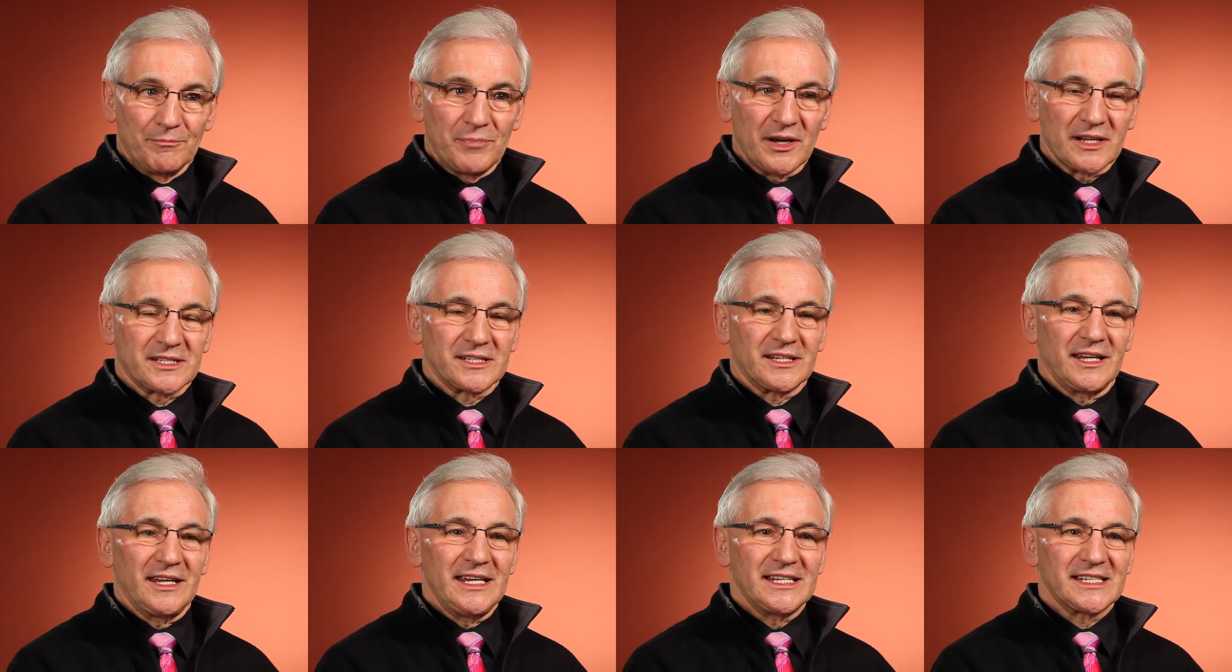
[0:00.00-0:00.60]

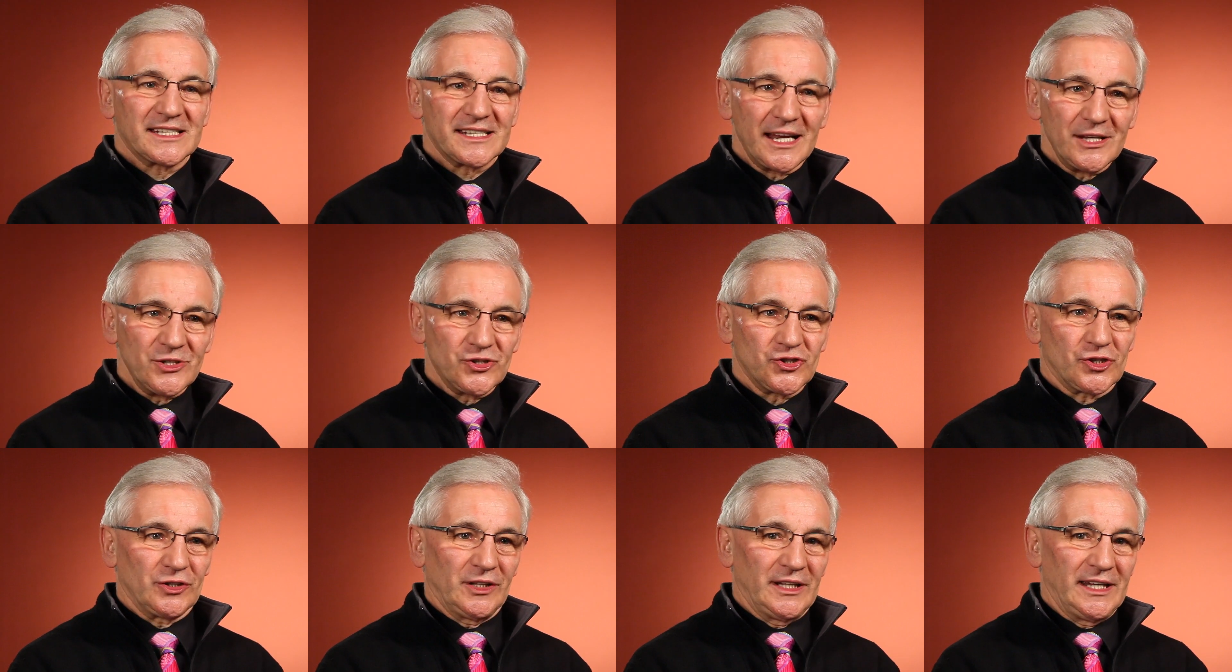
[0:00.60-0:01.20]
But
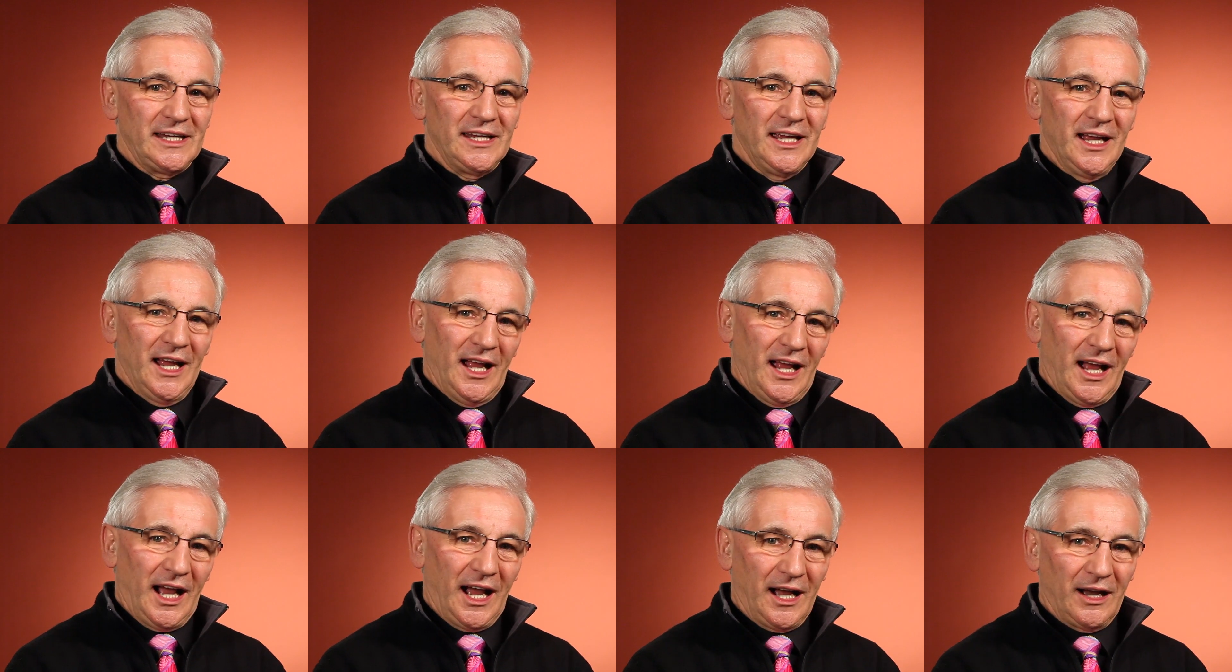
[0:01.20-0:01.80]
essentially,
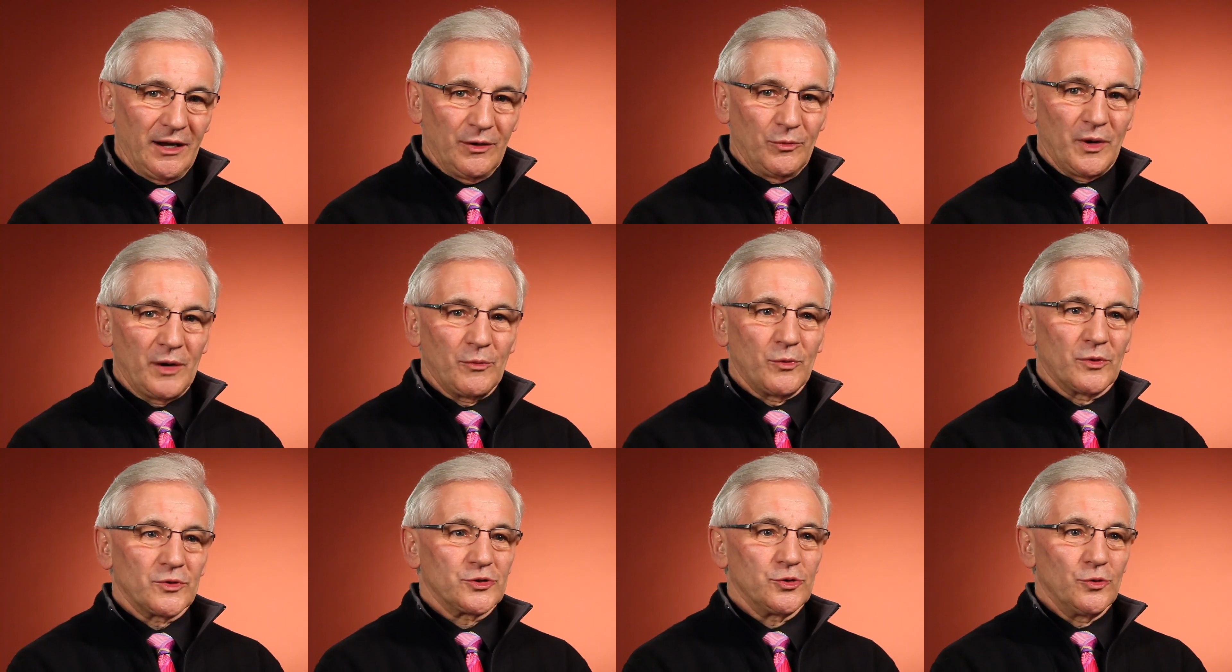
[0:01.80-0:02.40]

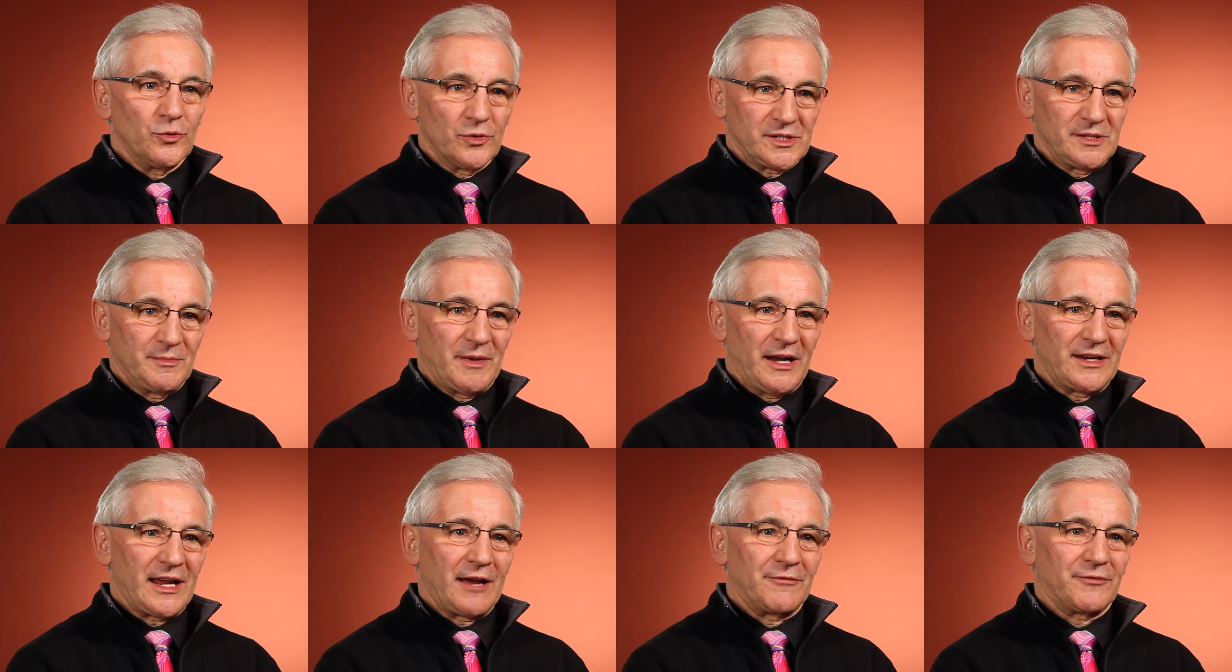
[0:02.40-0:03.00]
when one talks
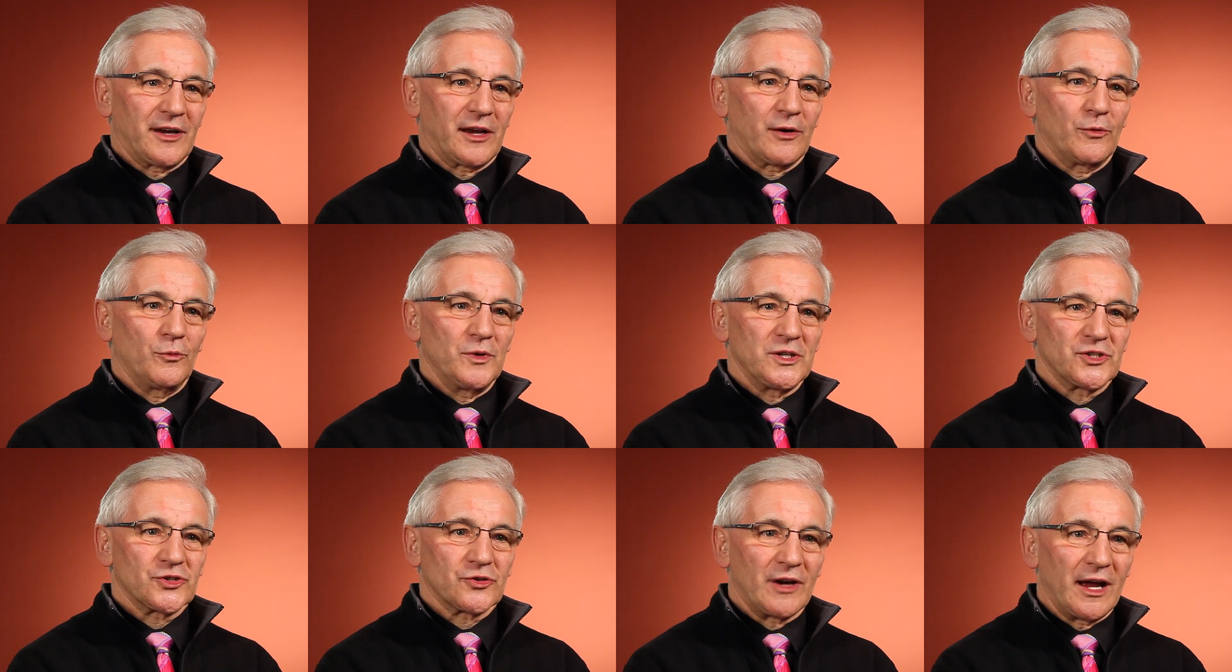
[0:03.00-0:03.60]
about
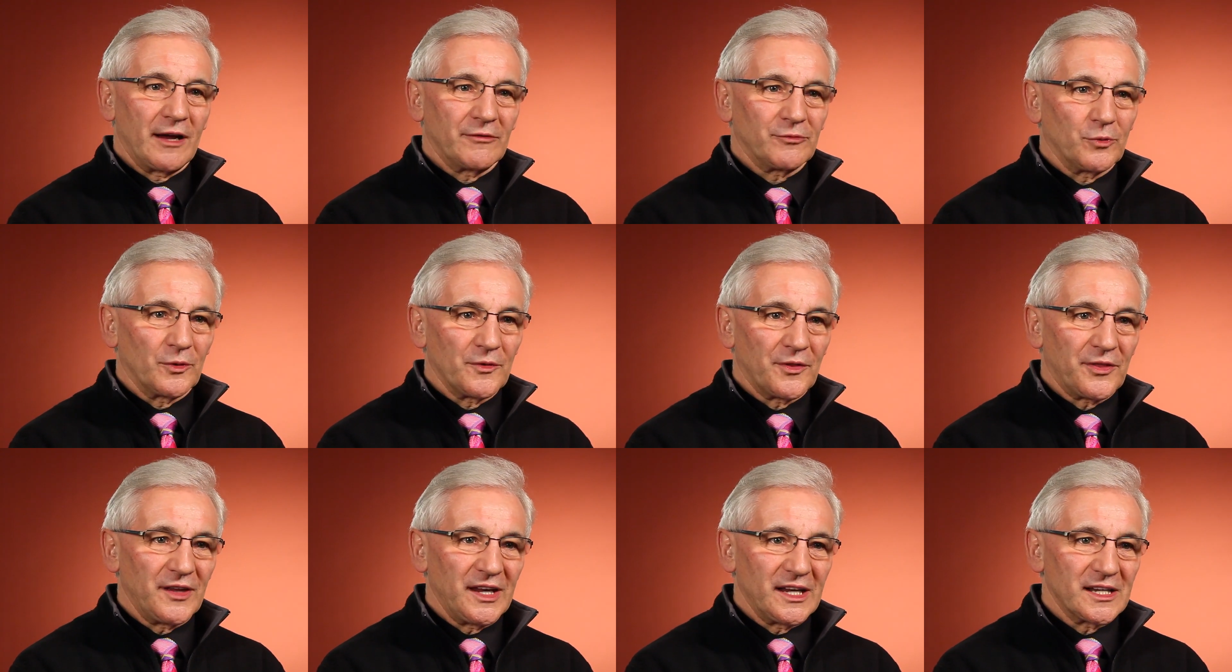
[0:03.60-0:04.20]
African witchcraft,
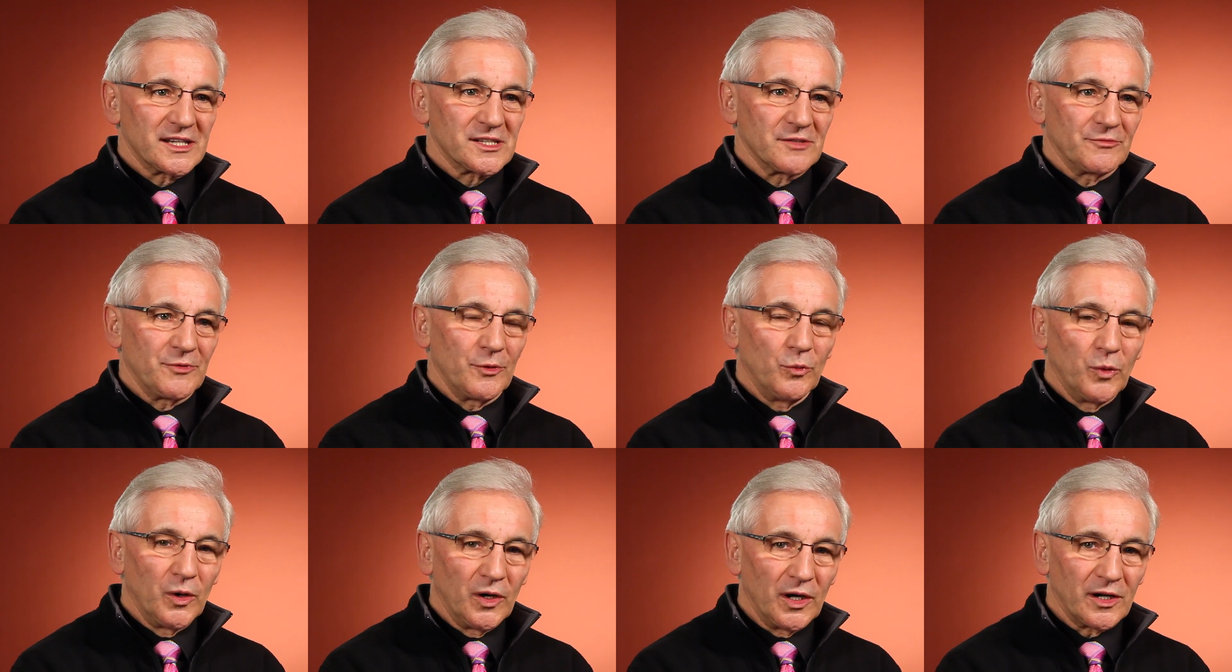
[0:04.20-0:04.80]
one thinks
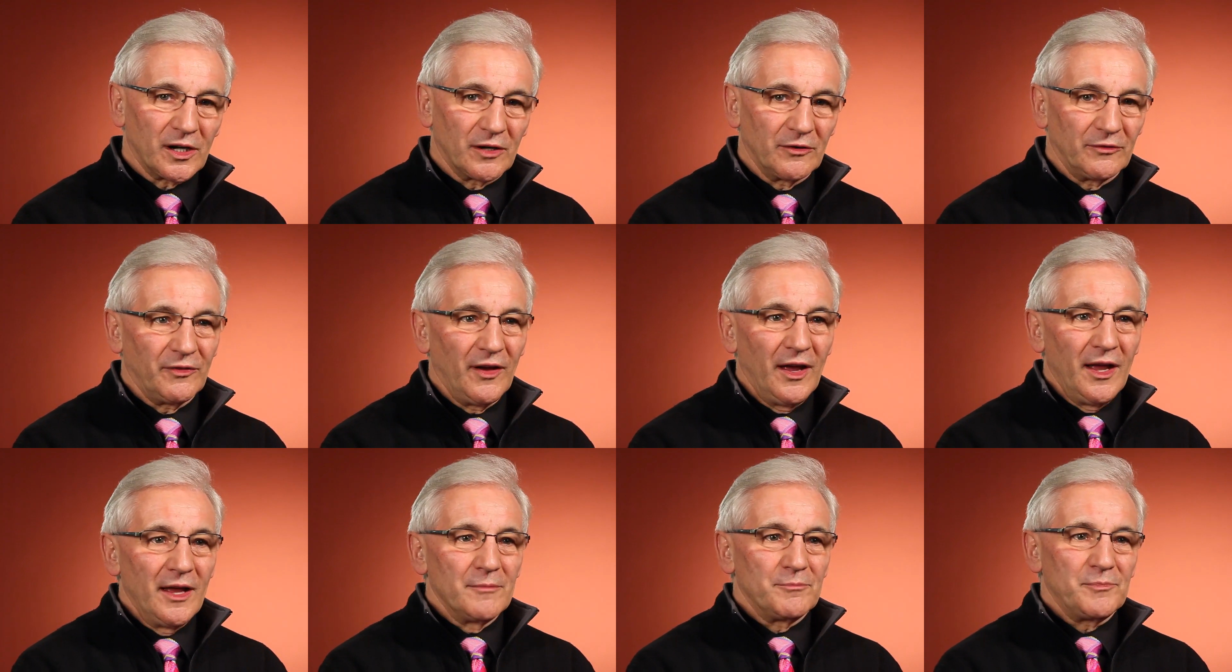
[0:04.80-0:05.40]
of the work
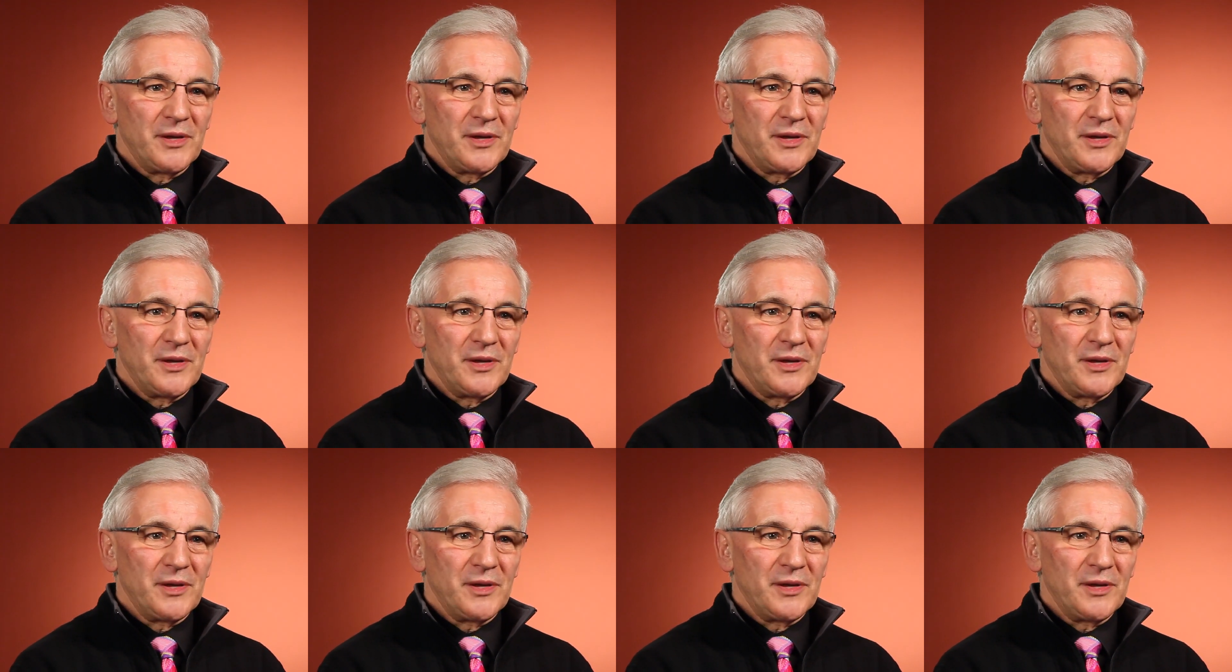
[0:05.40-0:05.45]
of